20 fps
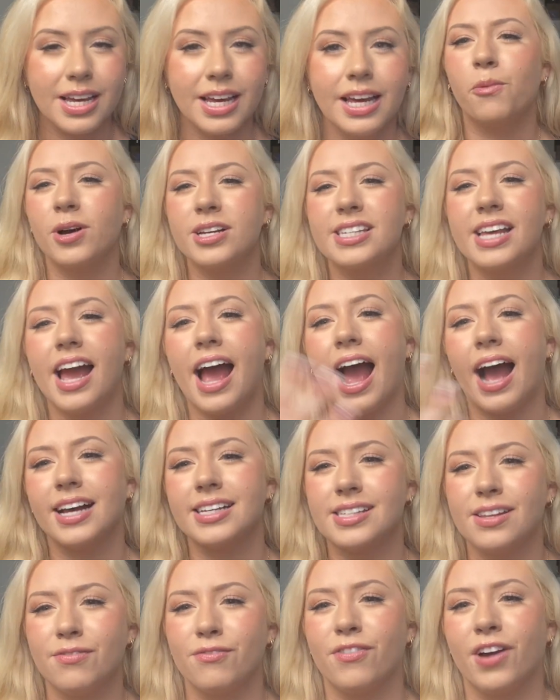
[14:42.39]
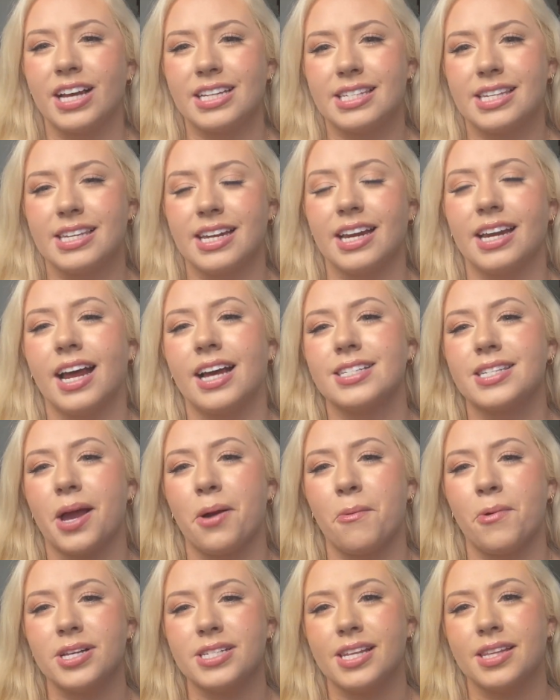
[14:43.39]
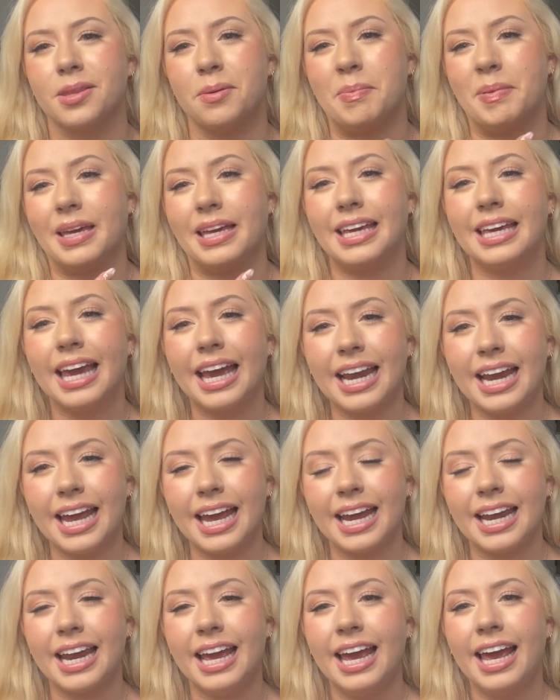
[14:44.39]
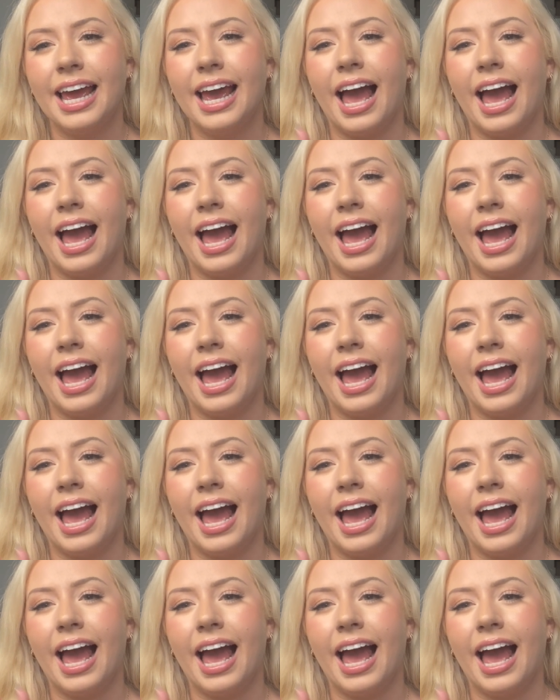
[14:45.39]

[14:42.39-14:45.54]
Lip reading: I wasn't as invested as I was at the beginning,